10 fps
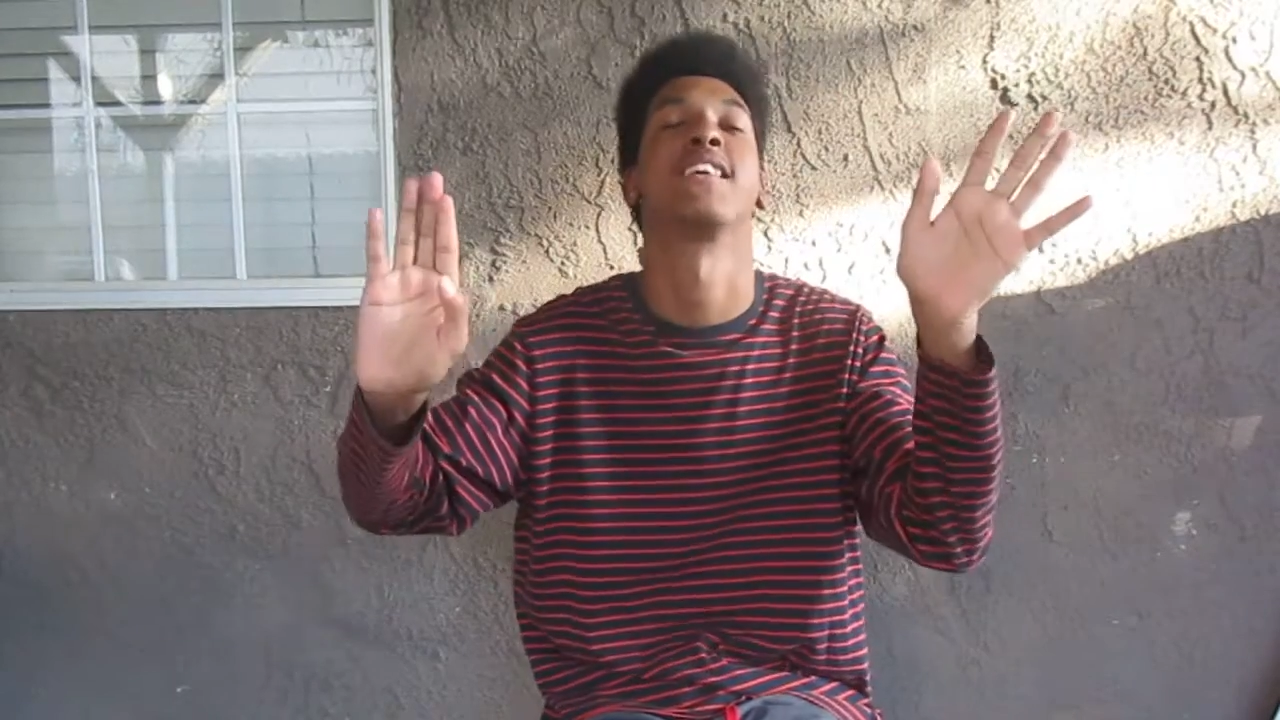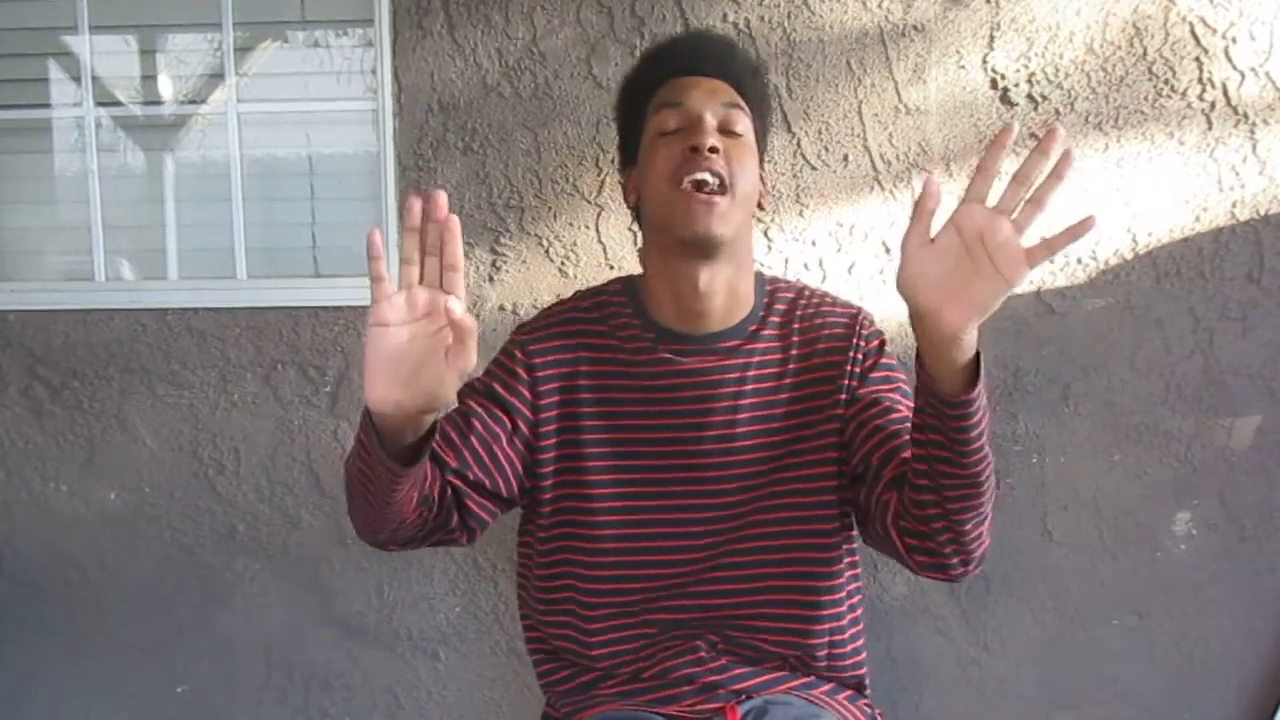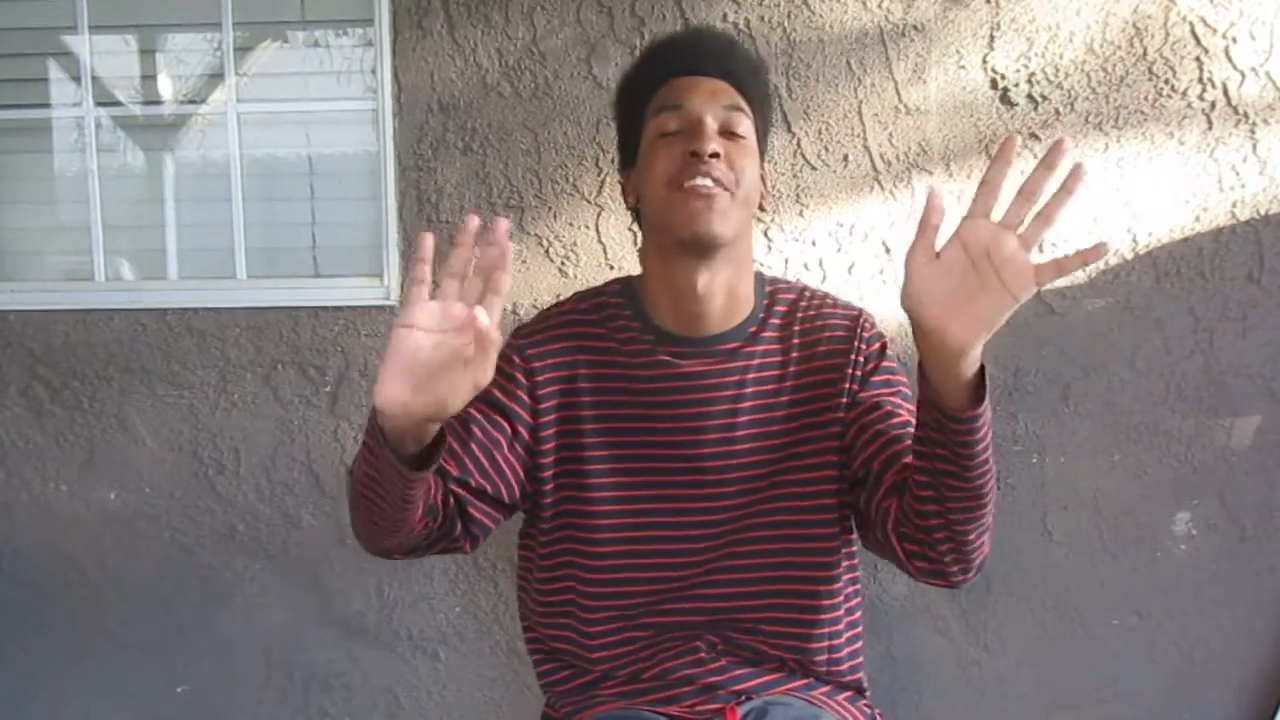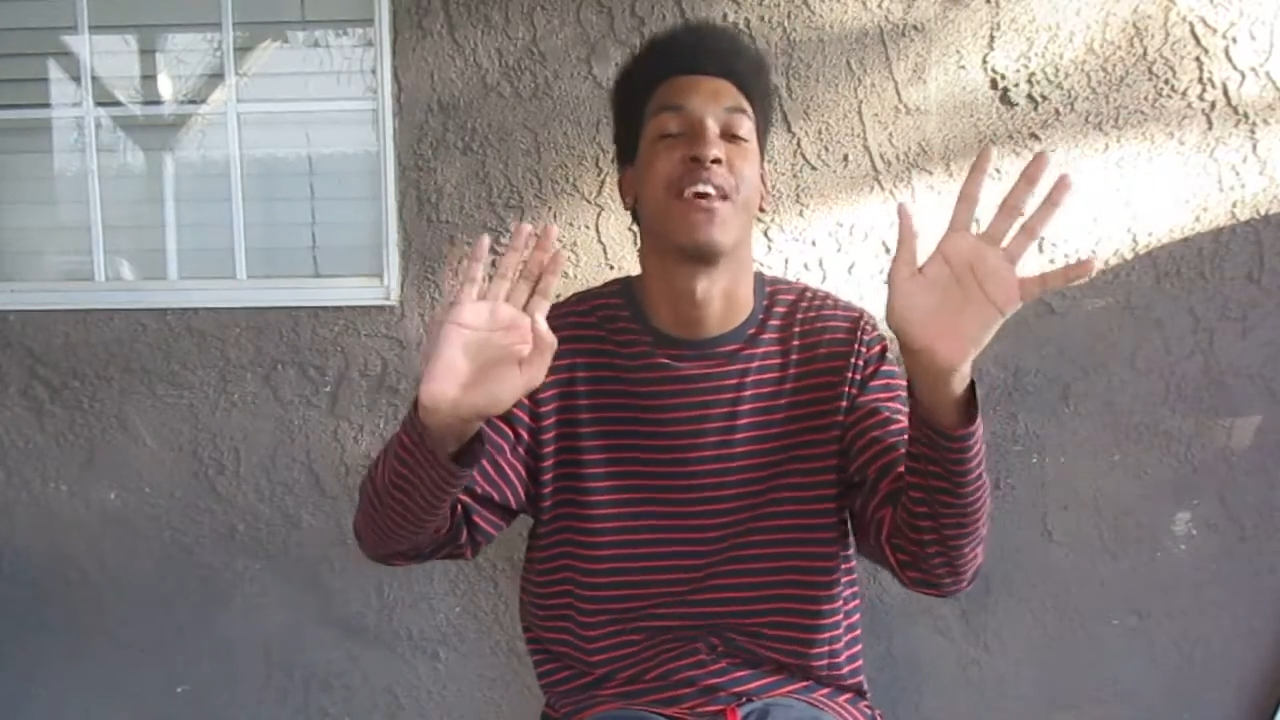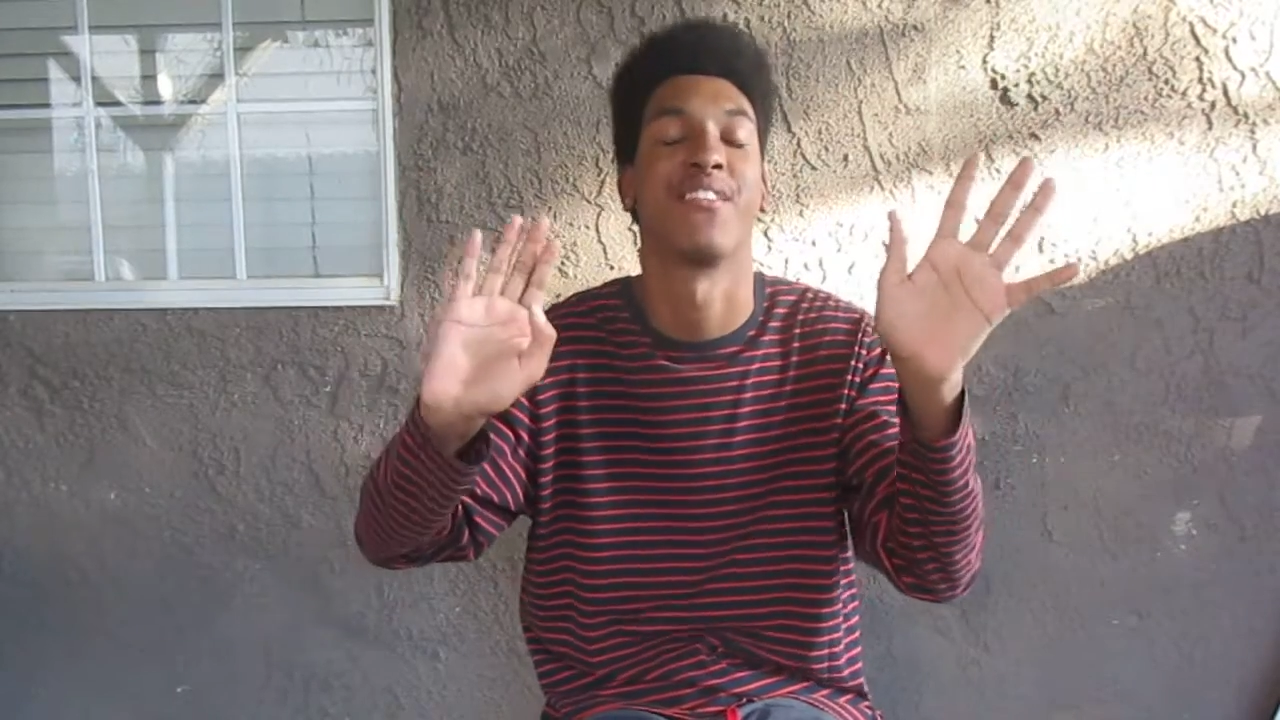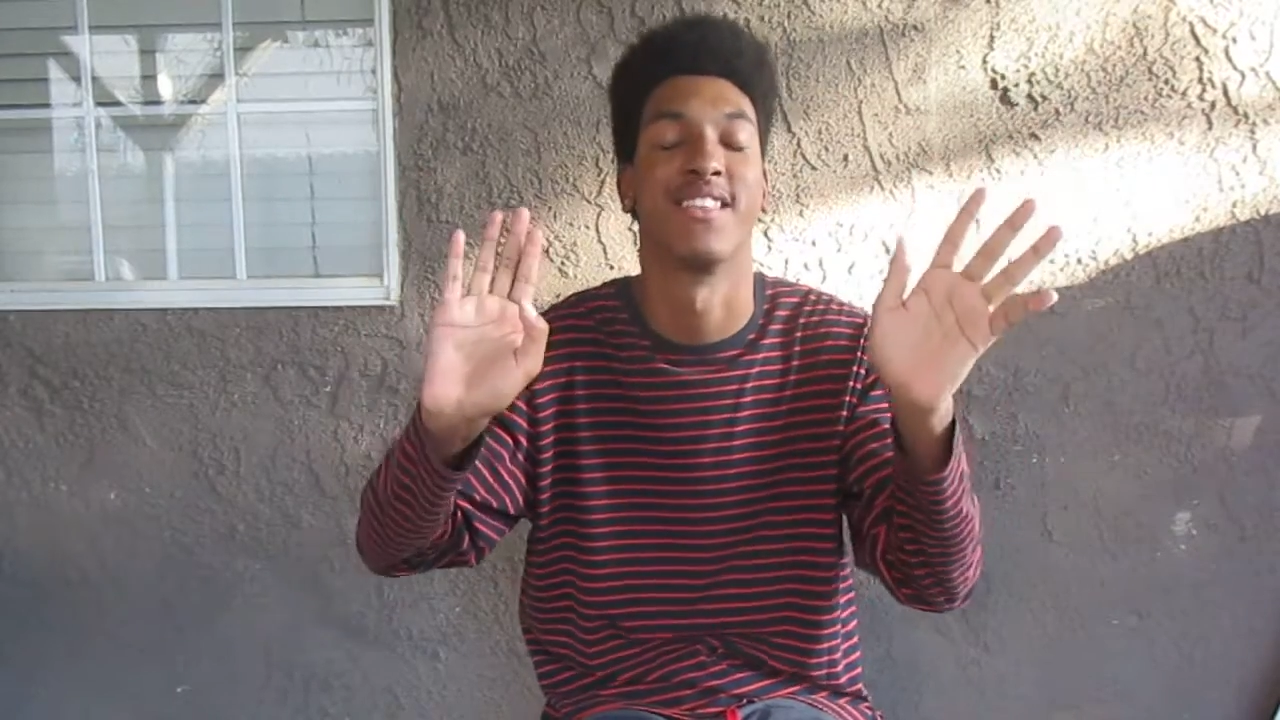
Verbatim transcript: times I've